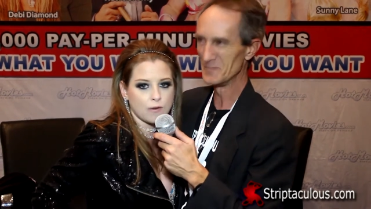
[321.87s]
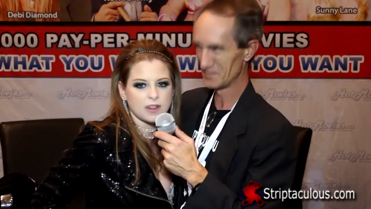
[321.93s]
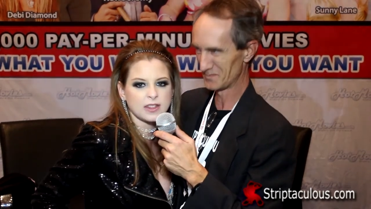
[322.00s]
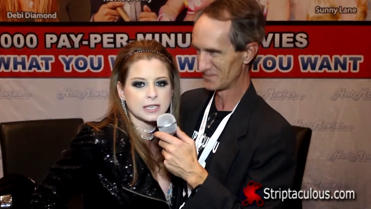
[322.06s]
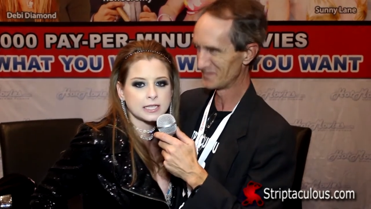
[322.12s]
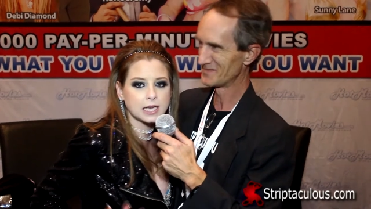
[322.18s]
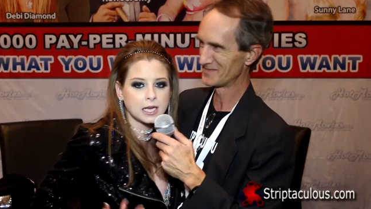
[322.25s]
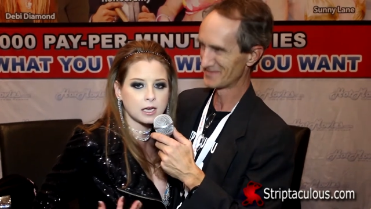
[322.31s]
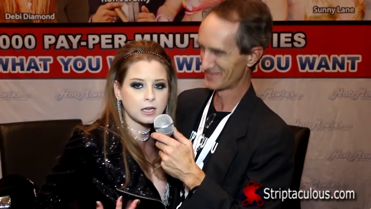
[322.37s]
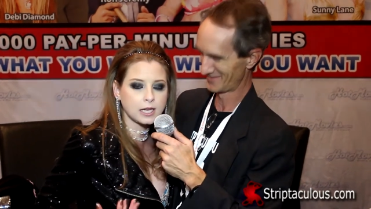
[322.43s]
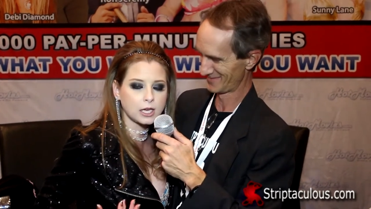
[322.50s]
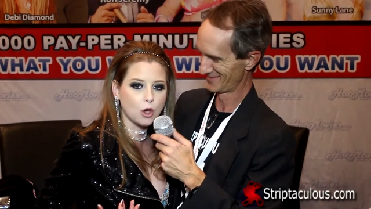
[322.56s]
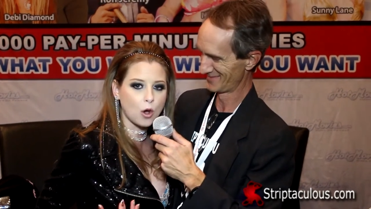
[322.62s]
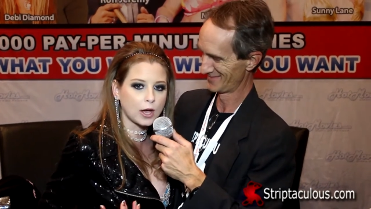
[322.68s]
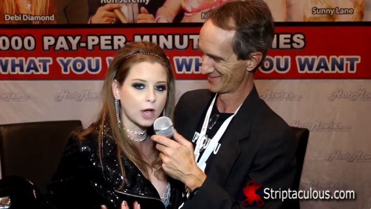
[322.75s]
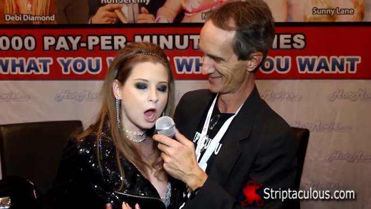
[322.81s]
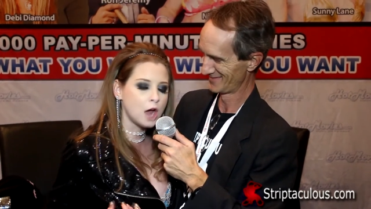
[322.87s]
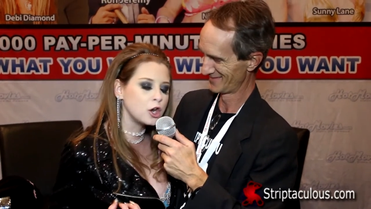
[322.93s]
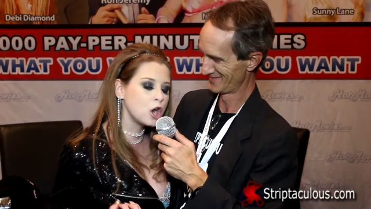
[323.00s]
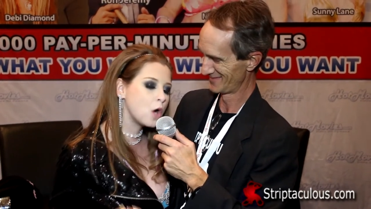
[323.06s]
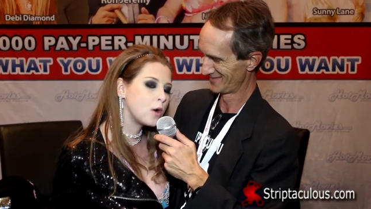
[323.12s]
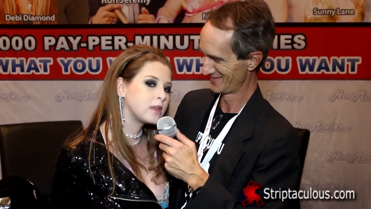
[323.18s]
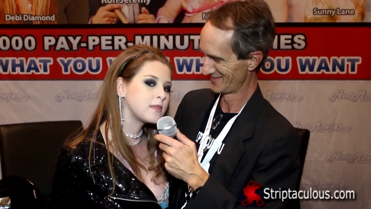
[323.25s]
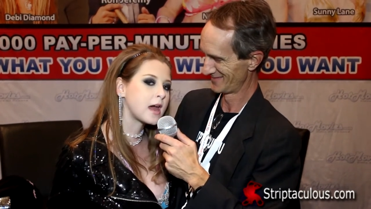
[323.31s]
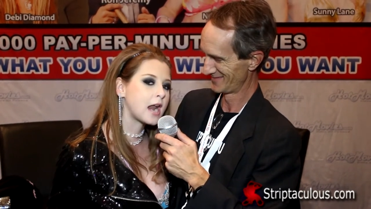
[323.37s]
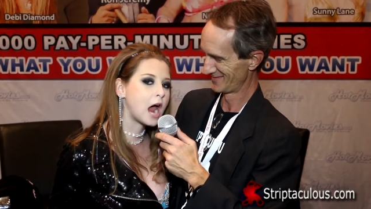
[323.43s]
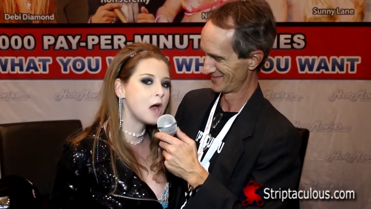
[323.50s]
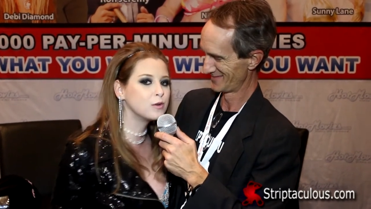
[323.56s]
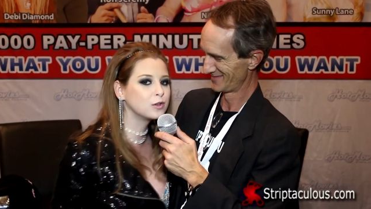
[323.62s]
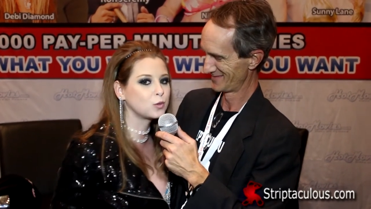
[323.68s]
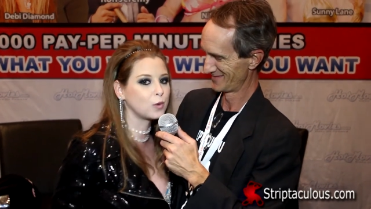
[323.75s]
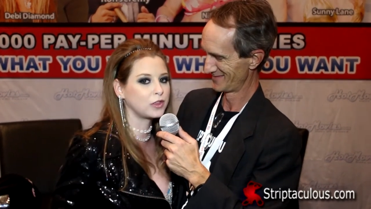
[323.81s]
Speaker 1: over and the tingling going on, knowing that
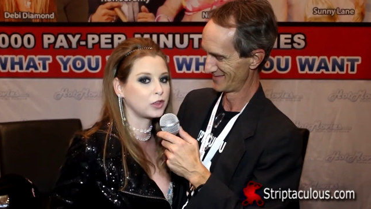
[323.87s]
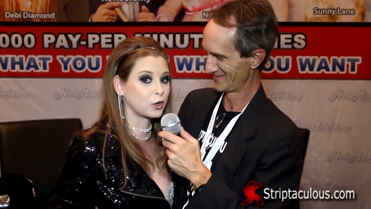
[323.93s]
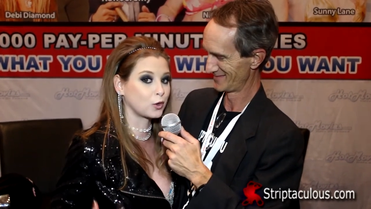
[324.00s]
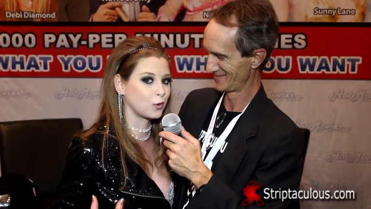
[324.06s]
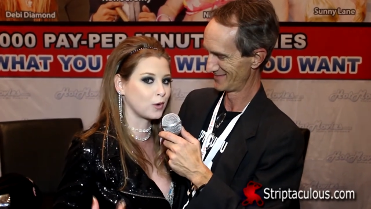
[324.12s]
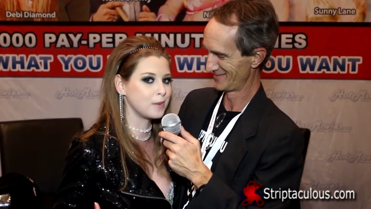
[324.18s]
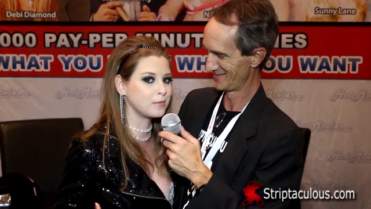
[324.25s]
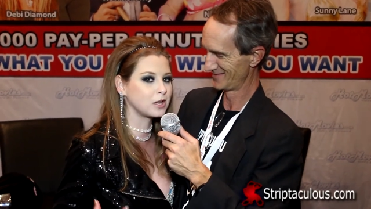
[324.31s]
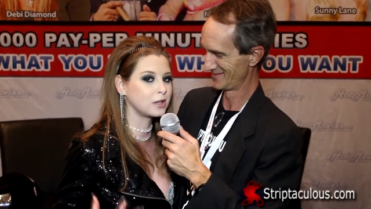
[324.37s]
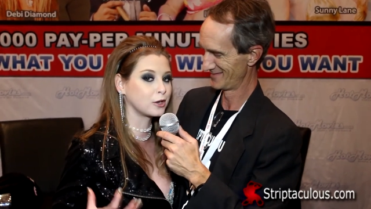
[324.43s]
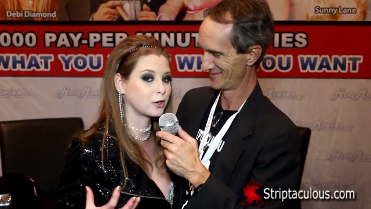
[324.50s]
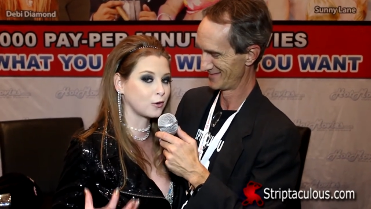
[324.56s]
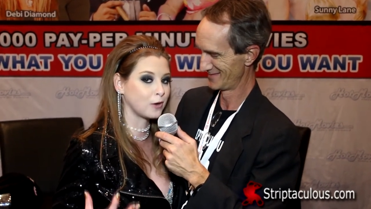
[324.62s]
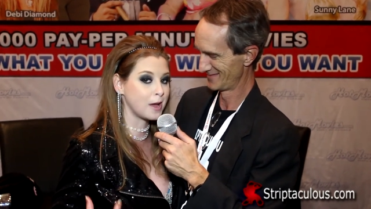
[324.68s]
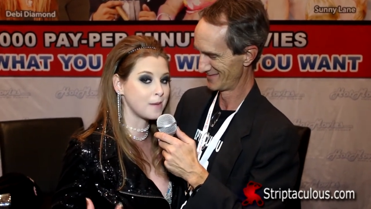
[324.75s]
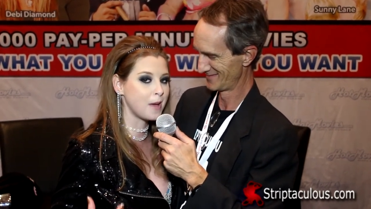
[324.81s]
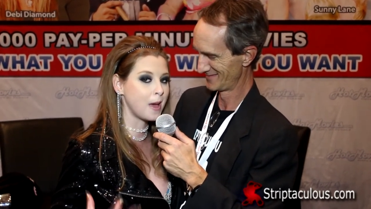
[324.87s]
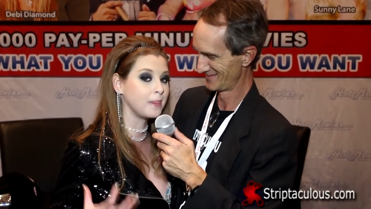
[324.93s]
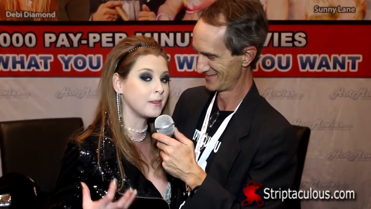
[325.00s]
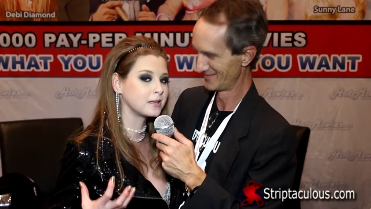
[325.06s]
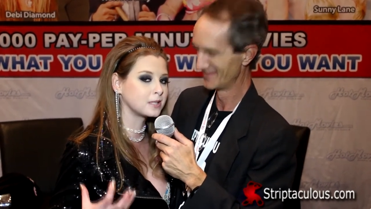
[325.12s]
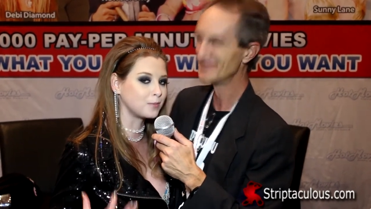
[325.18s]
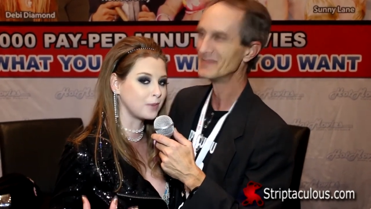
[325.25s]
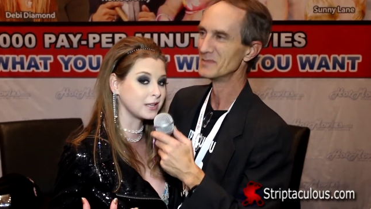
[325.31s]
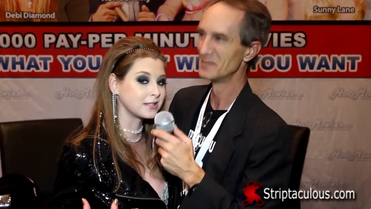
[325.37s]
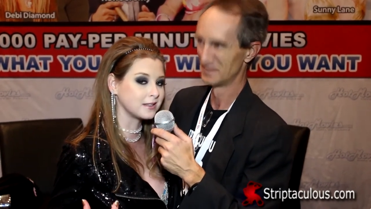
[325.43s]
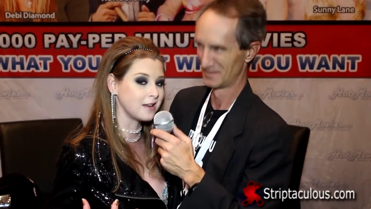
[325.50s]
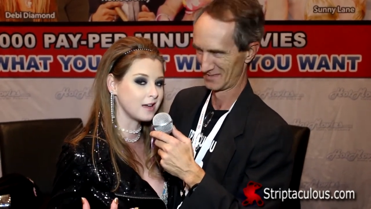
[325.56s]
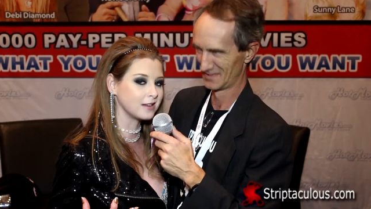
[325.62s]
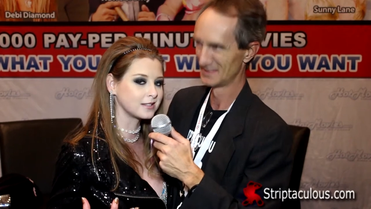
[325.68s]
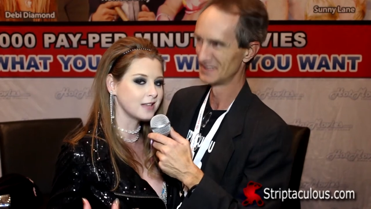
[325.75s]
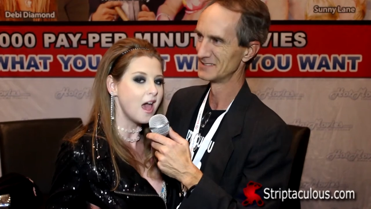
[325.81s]
I was with the creme de la creme in this
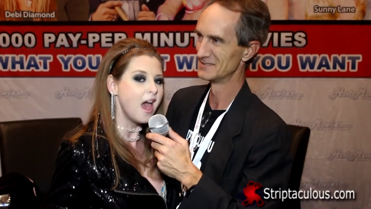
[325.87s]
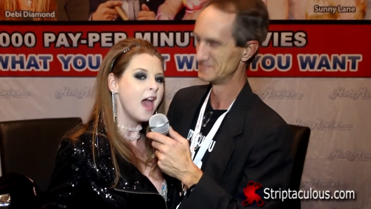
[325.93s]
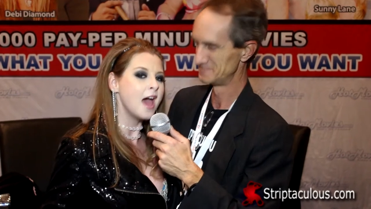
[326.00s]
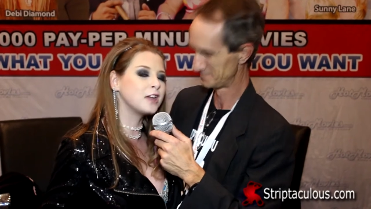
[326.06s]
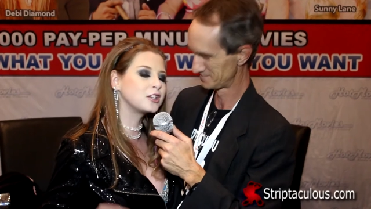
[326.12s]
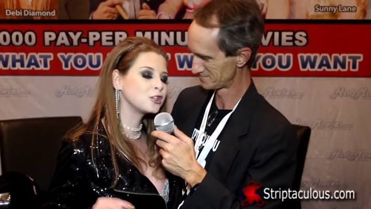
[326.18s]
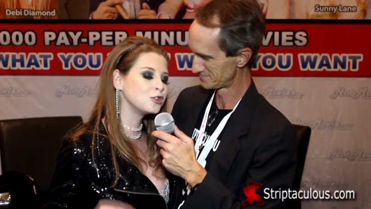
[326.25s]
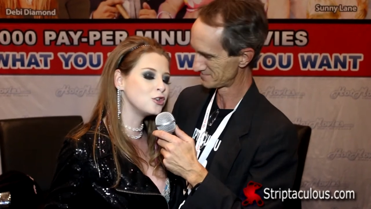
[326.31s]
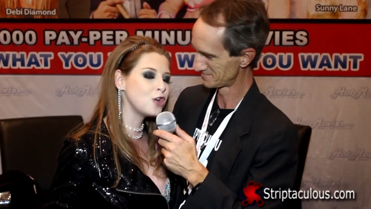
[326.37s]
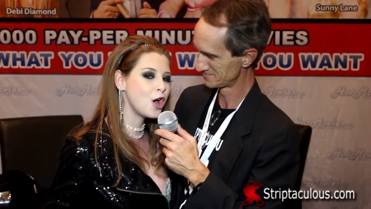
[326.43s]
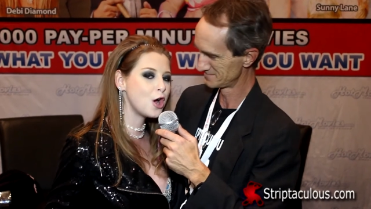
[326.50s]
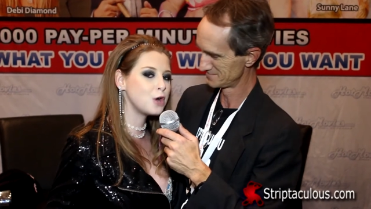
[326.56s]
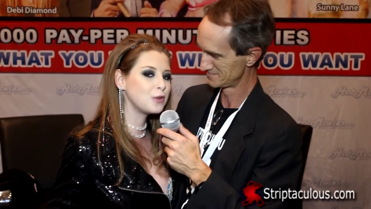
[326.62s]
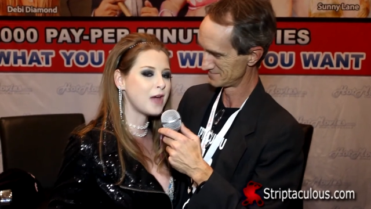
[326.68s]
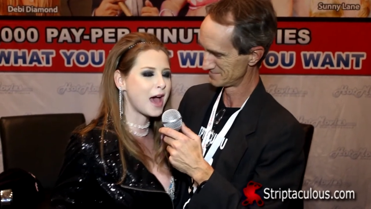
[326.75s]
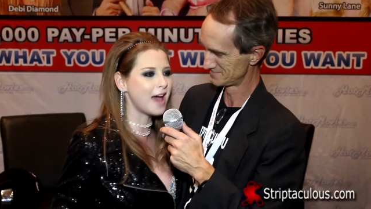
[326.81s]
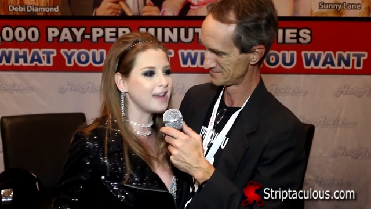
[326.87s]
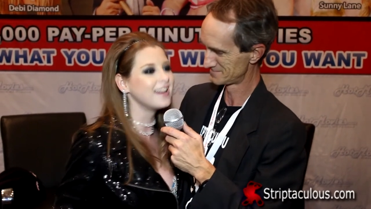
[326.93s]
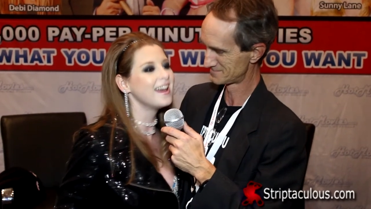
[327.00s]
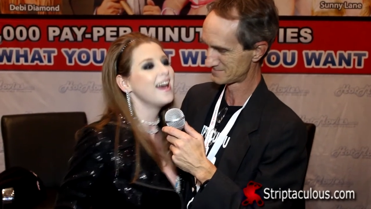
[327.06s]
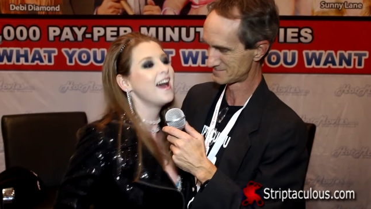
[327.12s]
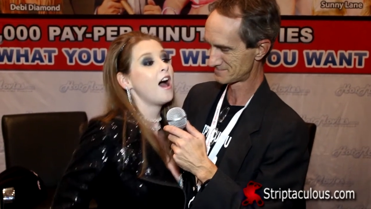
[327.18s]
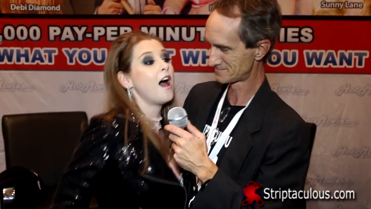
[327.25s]
business, and to know that